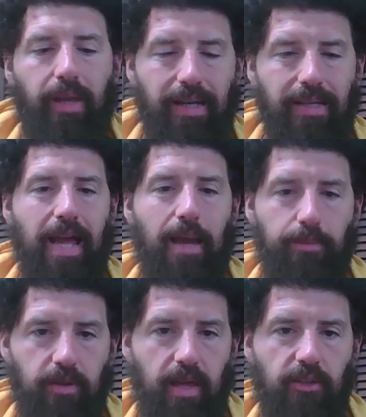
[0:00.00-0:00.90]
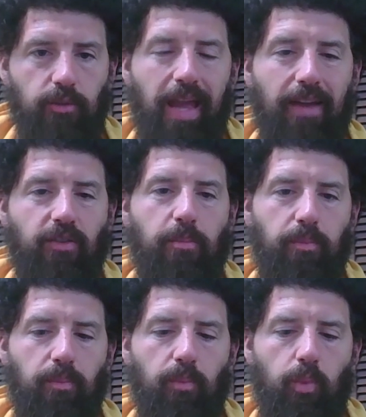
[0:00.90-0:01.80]
can adapt to that is we have
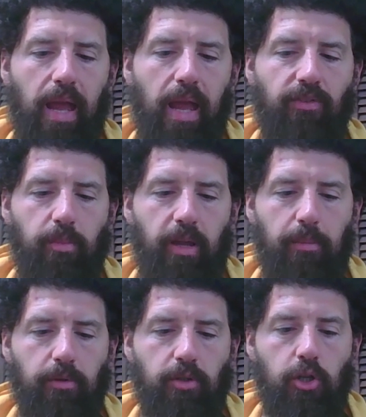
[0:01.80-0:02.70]
to be able